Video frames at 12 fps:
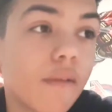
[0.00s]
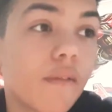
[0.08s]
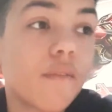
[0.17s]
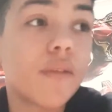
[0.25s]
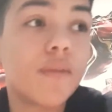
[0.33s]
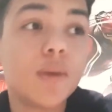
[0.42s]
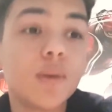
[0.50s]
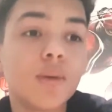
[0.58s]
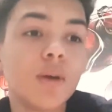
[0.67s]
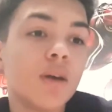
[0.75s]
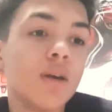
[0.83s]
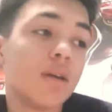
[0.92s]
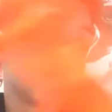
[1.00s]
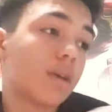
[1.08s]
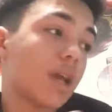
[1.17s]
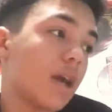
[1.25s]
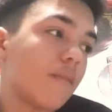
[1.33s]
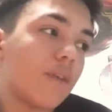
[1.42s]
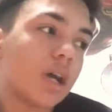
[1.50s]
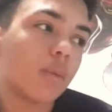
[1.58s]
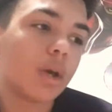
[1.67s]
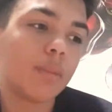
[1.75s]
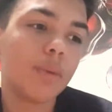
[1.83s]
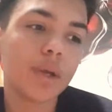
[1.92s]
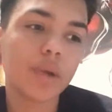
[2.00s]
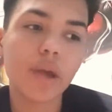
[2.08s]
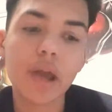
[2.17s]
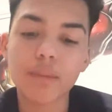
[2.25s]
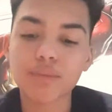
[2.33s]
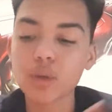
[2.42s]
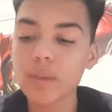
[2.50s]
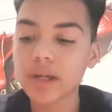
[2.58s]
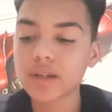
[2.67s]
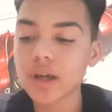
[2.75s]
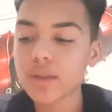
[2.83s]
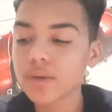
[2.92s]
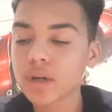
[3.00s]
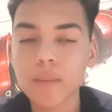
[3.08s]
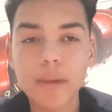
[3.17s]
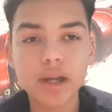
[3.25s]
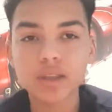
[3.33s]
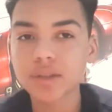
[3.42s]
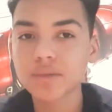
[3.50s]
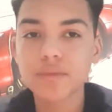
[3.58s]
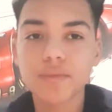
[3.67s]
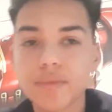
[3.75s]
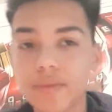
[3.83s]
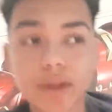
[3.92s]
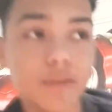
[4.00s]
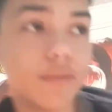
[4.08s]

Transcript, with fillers: if, if you can't find a way to put your Aeon Pro back together, come back to this vi